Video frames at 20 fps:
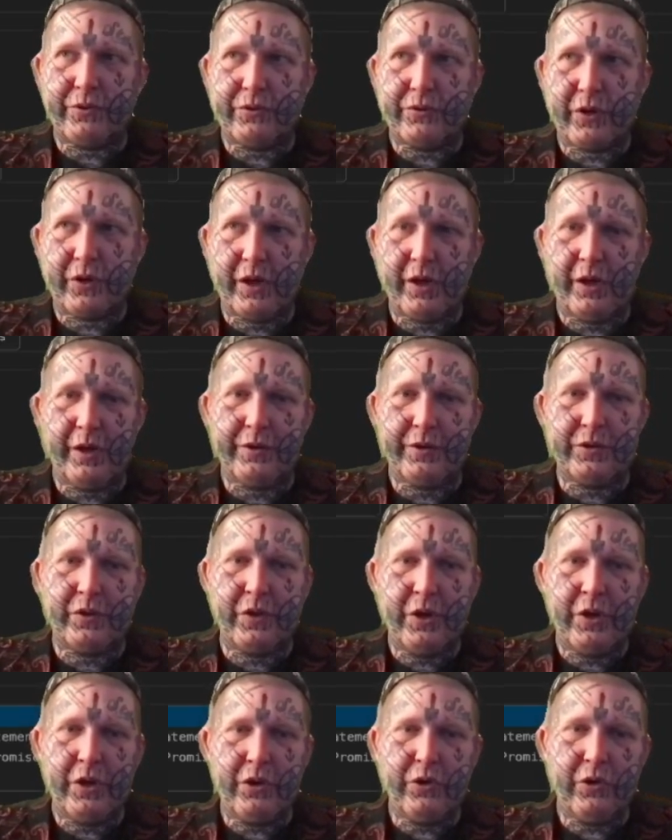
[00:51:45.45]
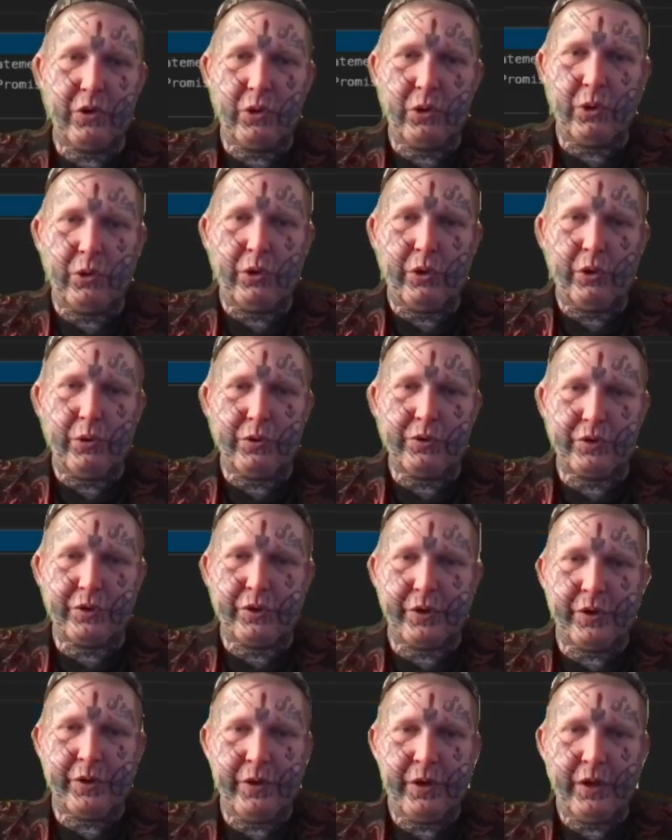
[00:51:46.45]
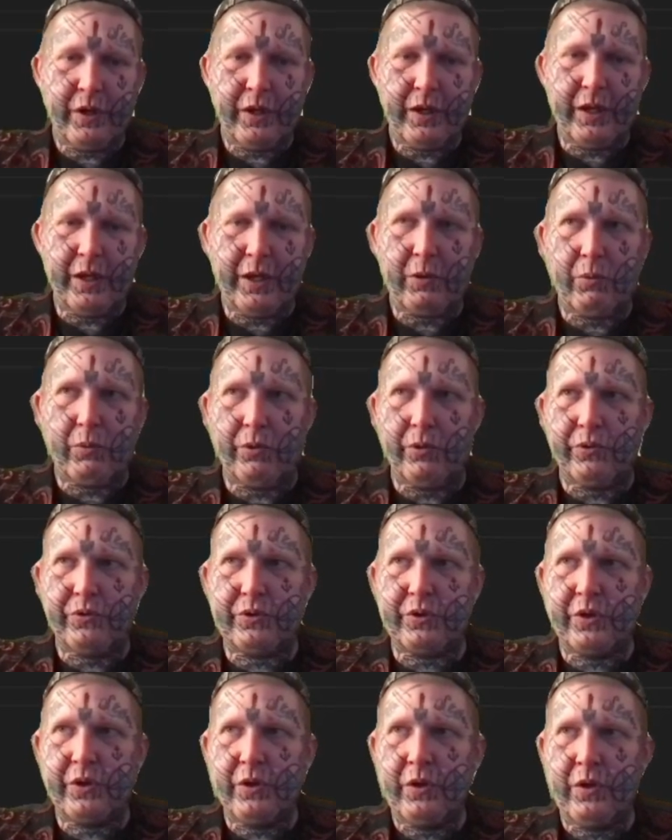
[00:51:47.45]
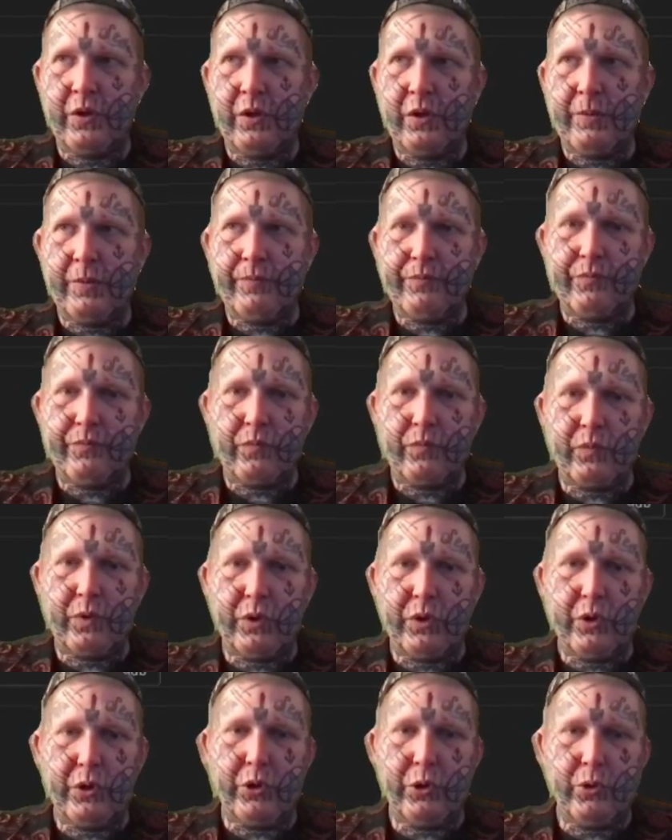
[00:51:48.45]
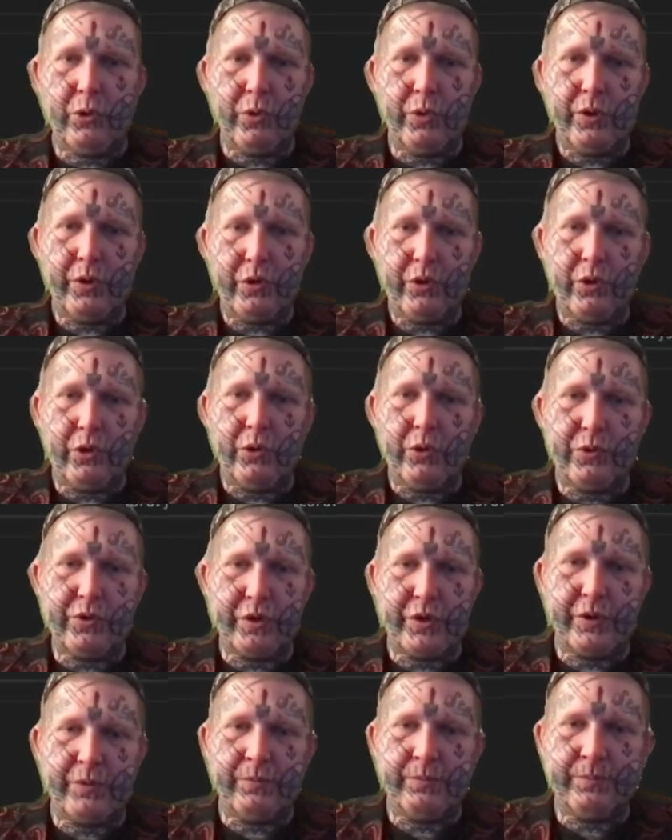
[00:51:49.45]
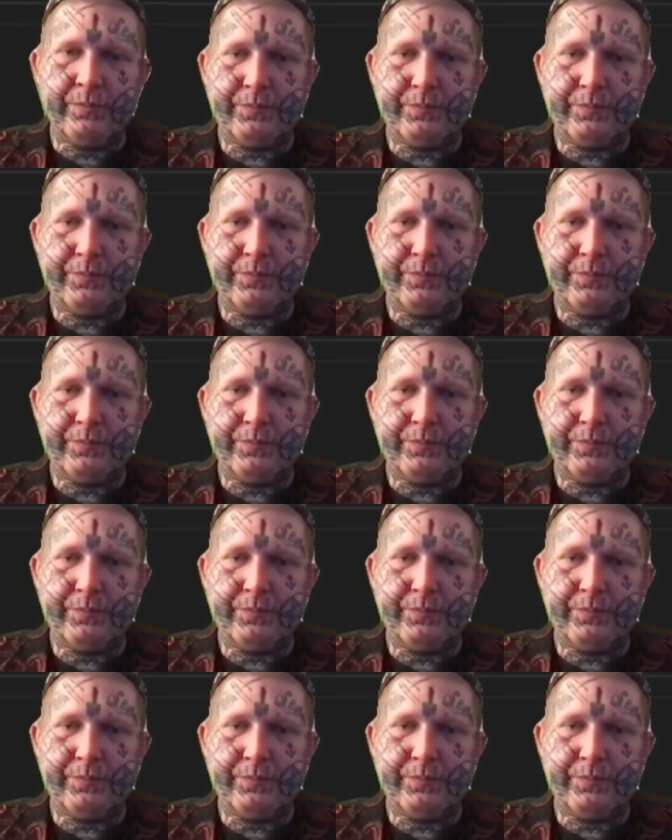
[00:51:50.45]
So const new user equals new user.